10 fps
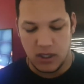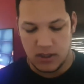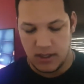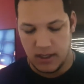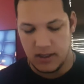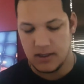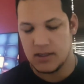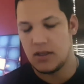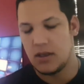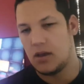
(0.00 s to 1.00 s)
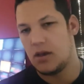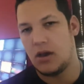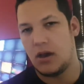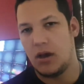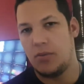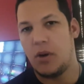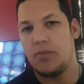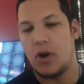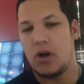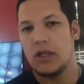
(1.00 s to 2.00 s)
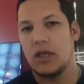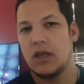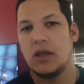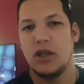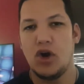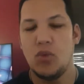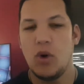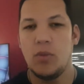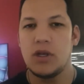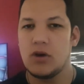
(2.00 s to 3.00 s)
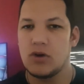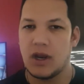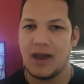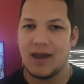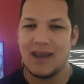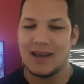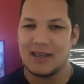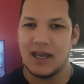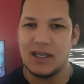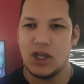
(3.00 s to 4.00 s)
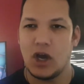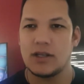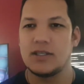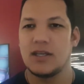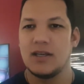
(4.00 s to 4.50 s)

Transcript: It is the Bob Marley, No Woman, No Cry, and K-Dot.